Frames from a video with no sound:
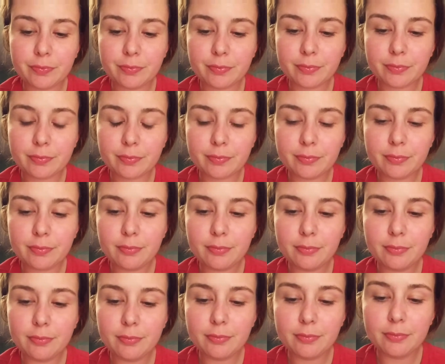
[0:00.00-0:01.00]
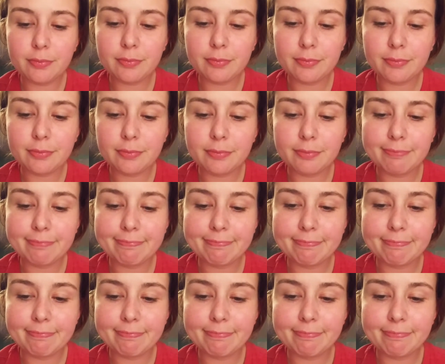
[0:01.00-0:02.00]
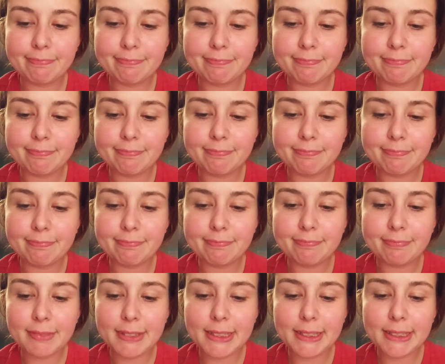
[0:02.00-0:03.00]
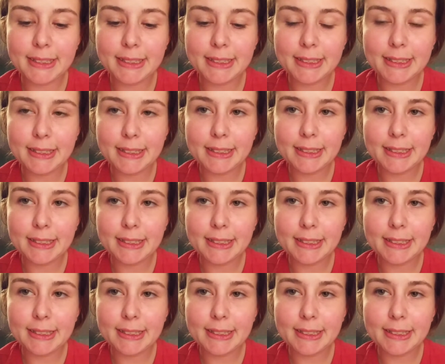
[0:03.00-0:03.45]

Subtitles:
(no one is talking)